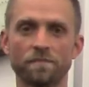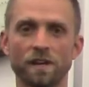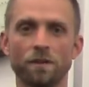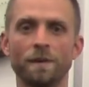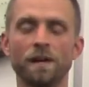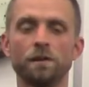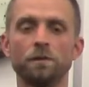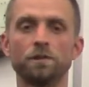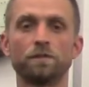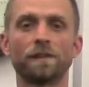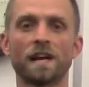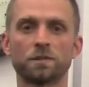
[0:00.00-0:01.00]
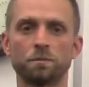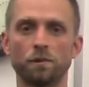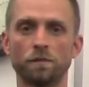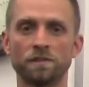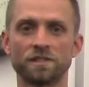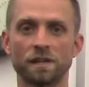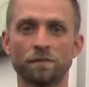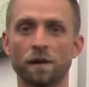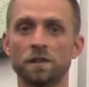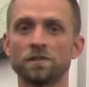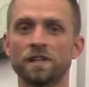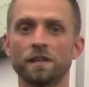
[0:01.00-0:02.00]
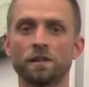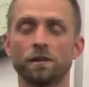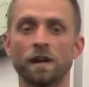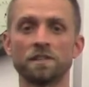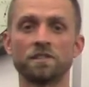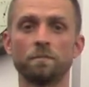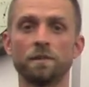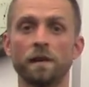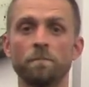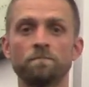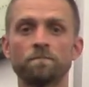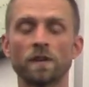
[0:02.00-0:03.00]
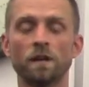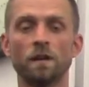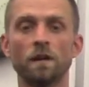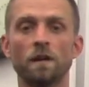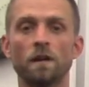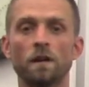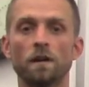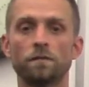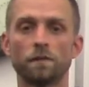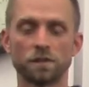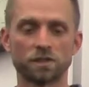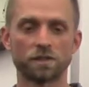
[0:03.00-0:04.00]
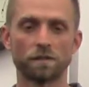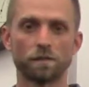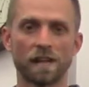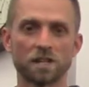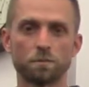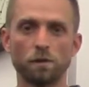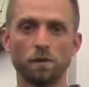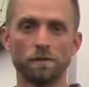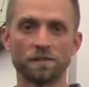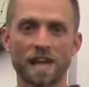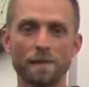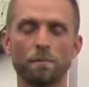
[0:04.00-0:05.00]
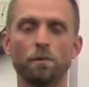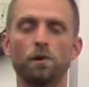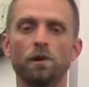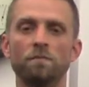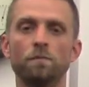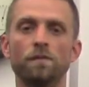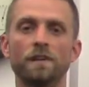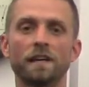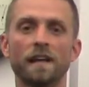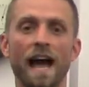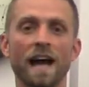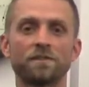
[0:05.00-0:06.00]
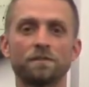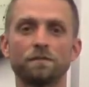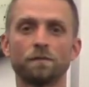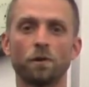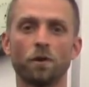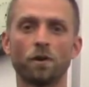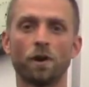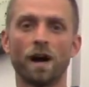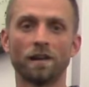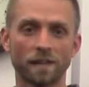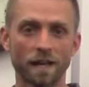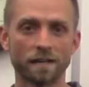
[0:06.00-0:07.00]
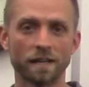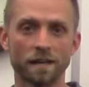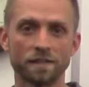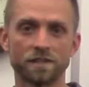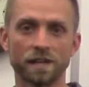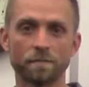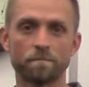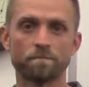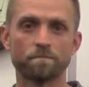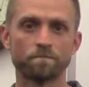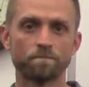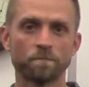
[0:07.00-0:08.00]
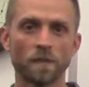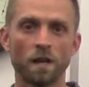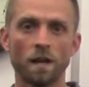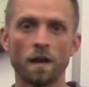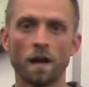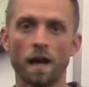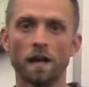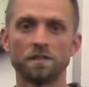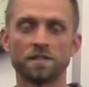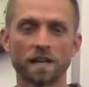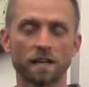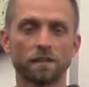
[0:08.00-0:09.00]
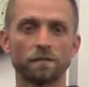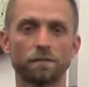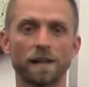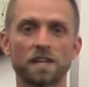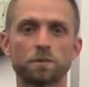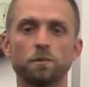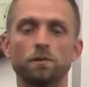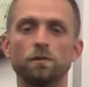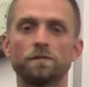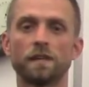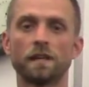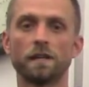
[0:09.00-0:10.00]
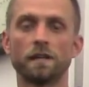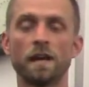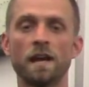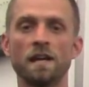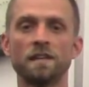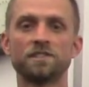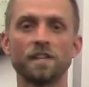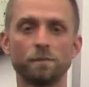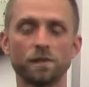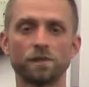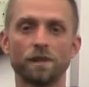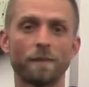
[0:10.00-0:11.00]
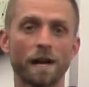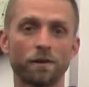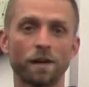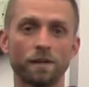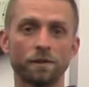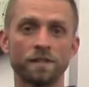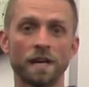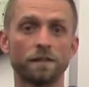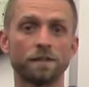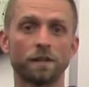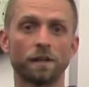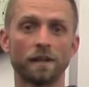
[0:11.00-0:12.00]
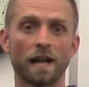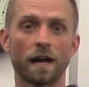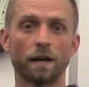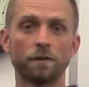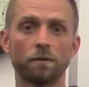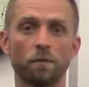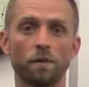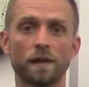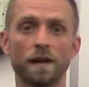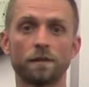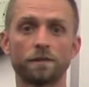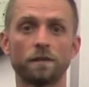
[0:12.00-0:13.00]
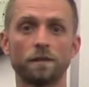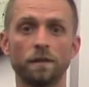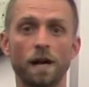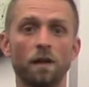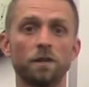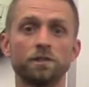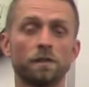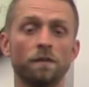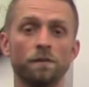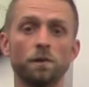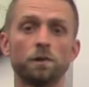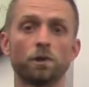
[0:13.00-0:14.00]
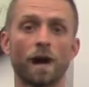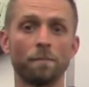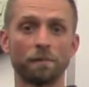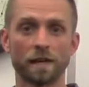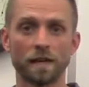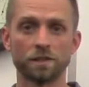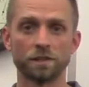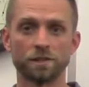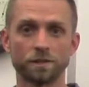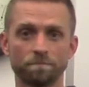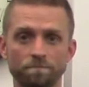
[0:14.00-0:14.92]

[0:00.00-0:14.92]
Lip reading: that you might use FlashMove instead of rsync or SCP. First, FlashMove is capable of moving an active or online data set. And second, FlashMove can seamlessly migrate your data to the cloud without knowledge of the user applications.